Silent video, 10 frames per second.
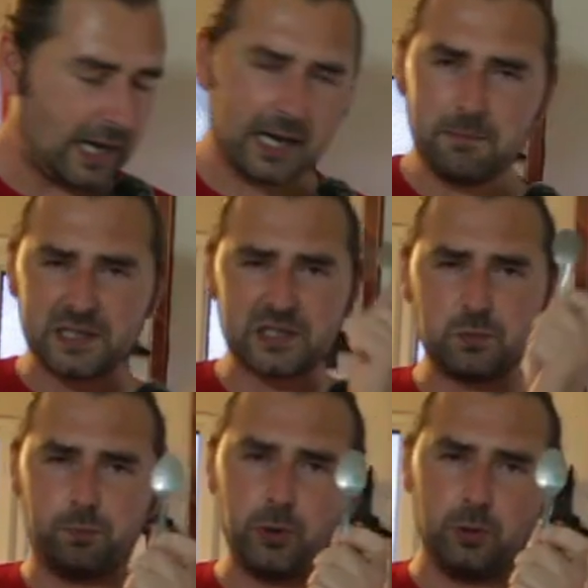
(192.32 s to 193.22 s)
And my
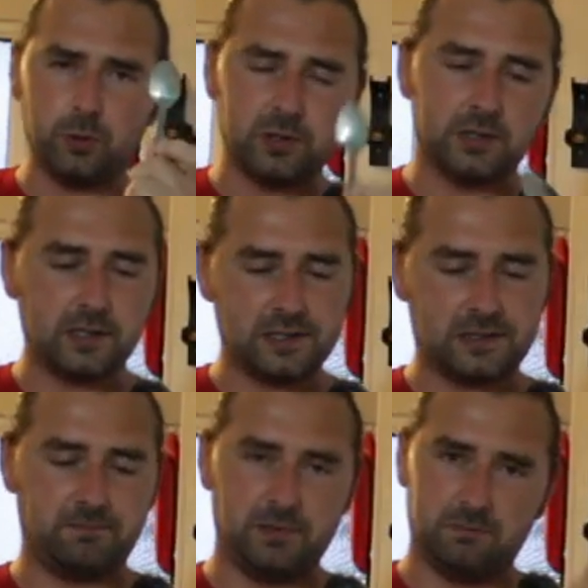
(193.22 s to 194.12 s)
spoon,
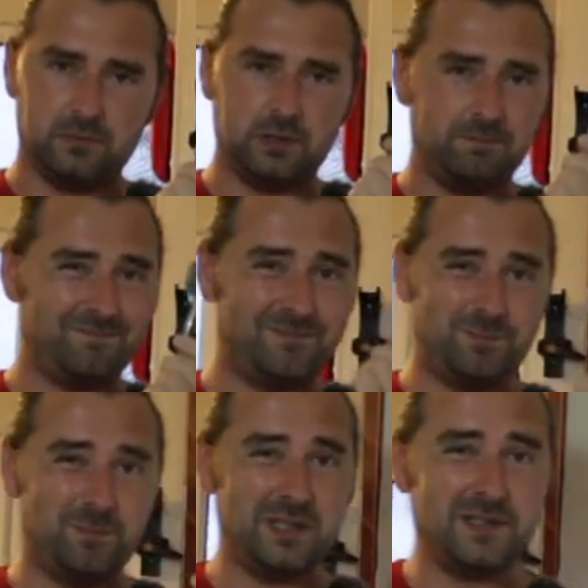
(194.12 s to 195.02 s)
because you'd
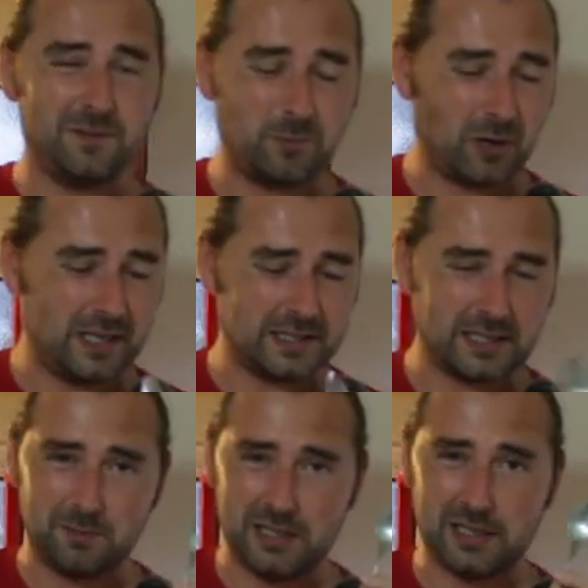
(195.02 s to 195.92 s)
be
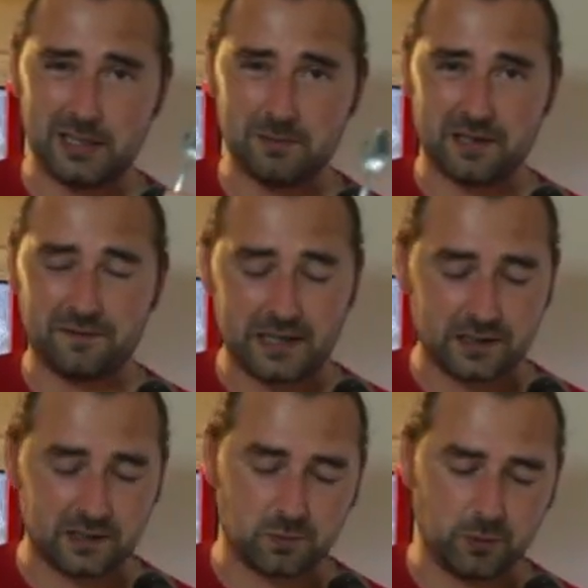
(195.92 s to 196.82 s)
surprised how many times I
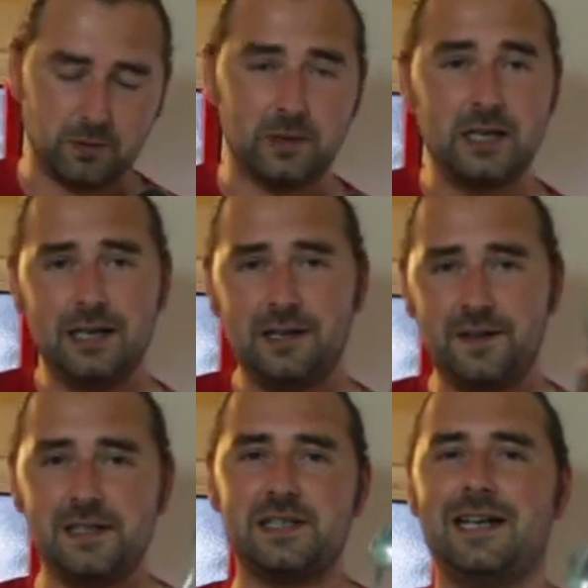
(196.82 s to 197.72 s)
forget the spoon.
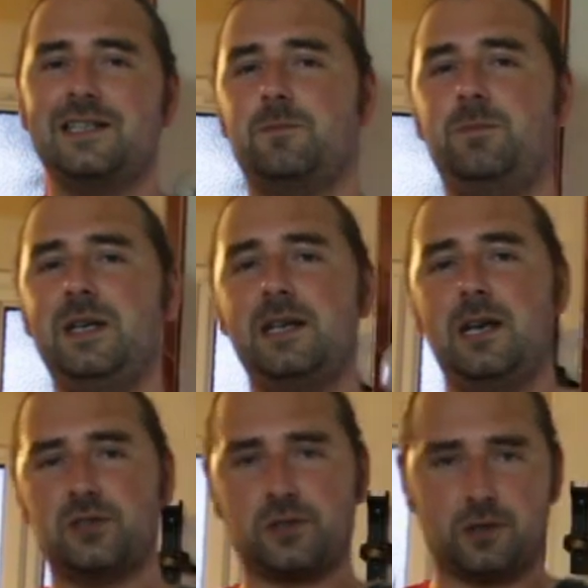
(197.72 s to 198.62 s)
This has
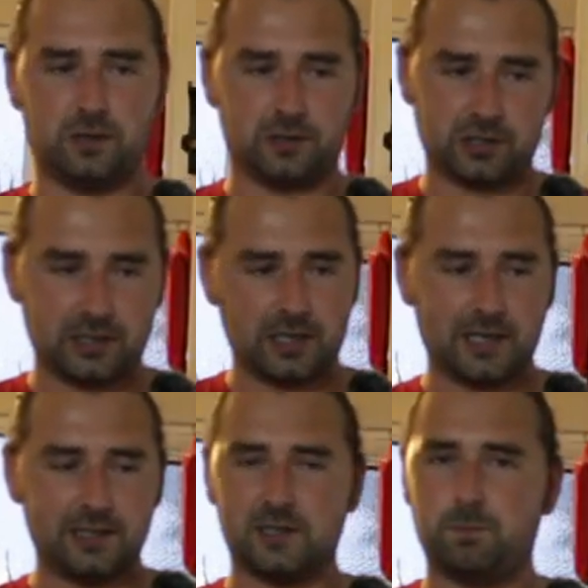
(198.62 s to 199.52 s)
been scorched.
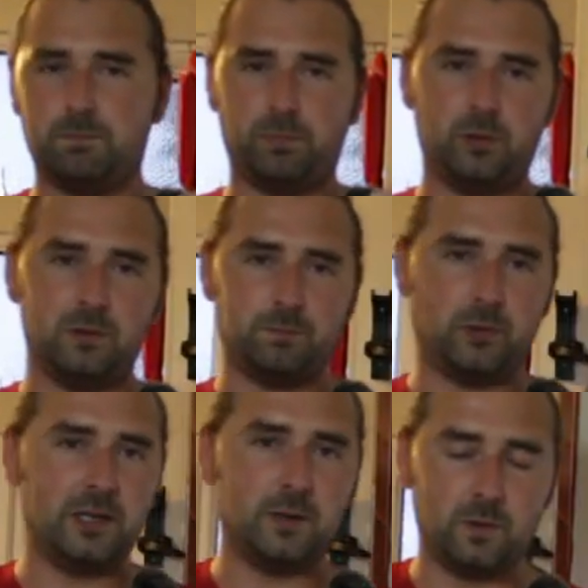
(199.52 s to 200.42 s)
I just pour
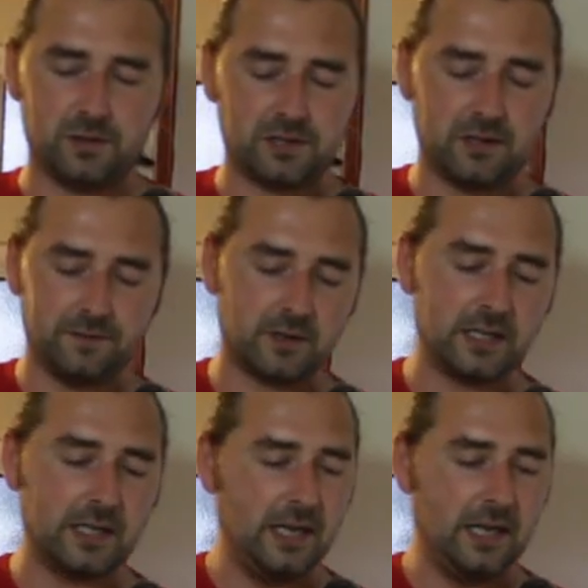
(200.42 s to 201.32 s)
boiling water over
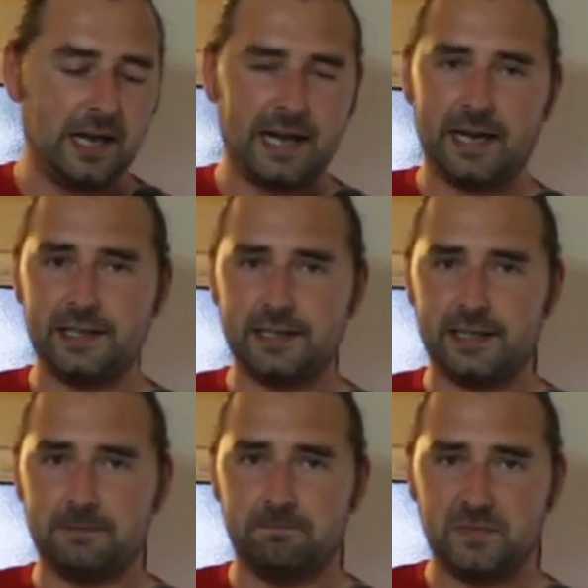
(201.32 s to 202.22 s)
it, and
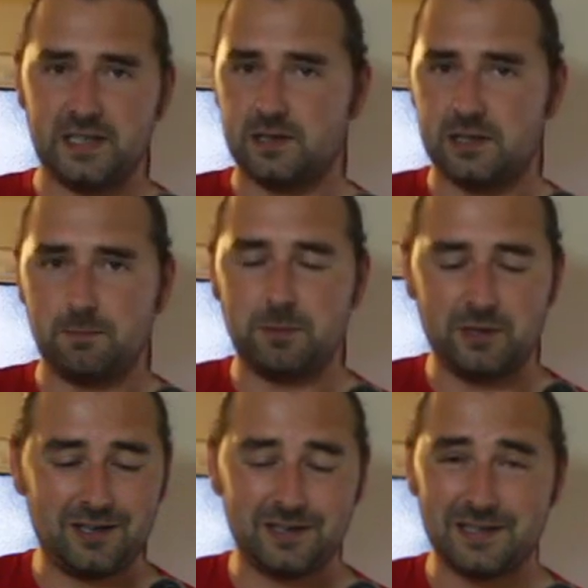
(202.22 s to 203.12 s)
that's simply
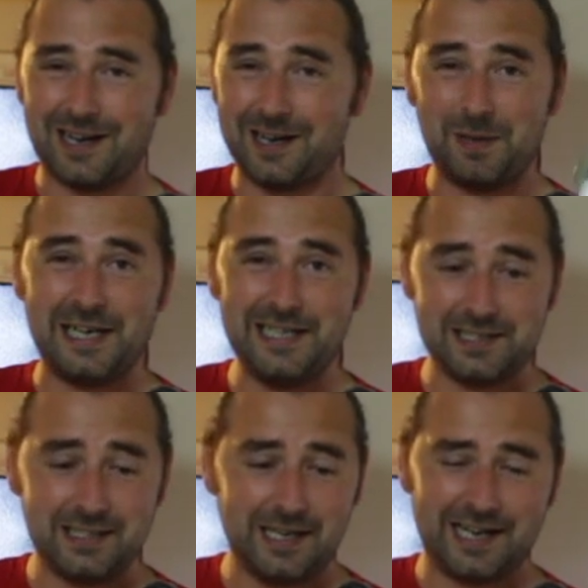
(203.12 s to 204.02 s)
because I'm
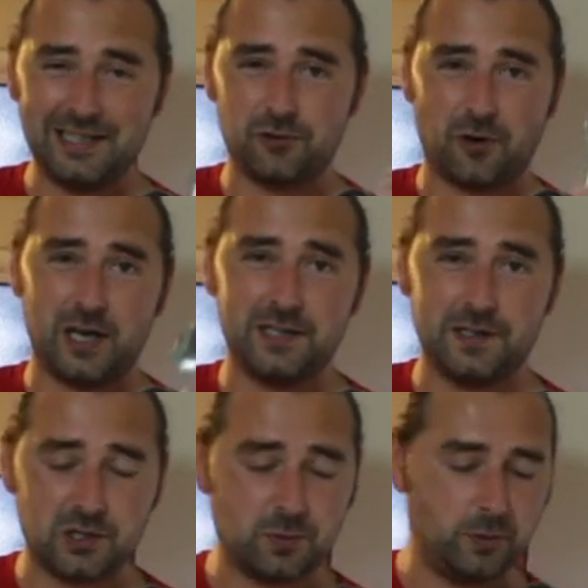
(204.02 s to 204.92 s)
lazy and it dries
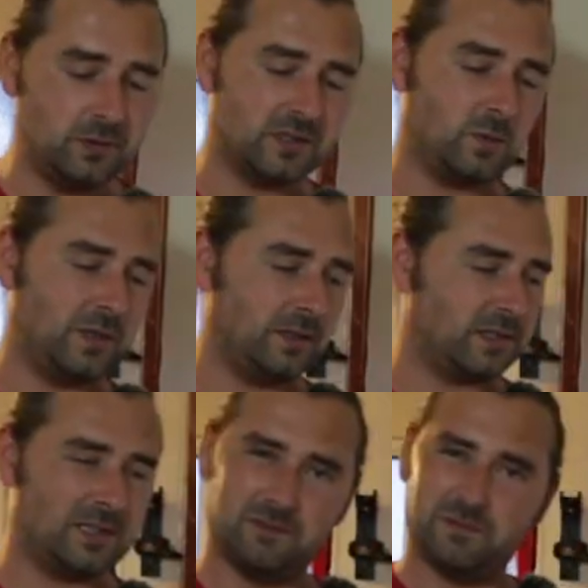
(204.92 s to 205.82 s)
the spoon as well,
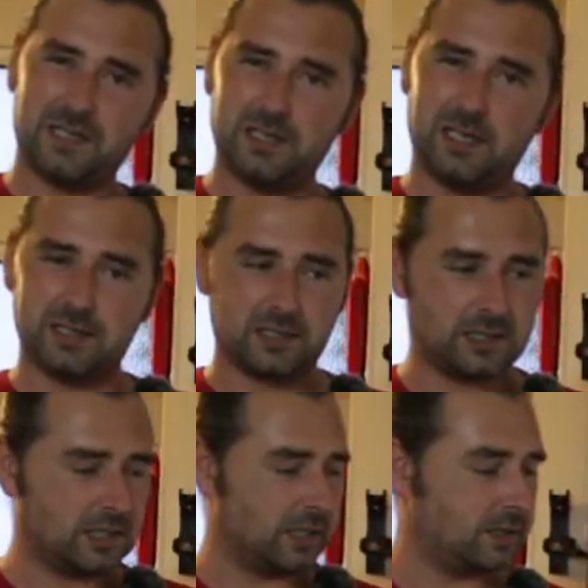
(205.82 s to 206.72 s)
so nothing gets
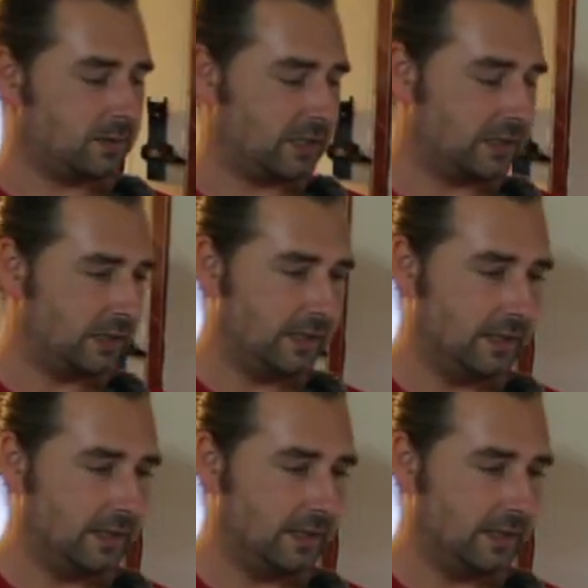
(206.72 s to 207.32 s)
stuck to it.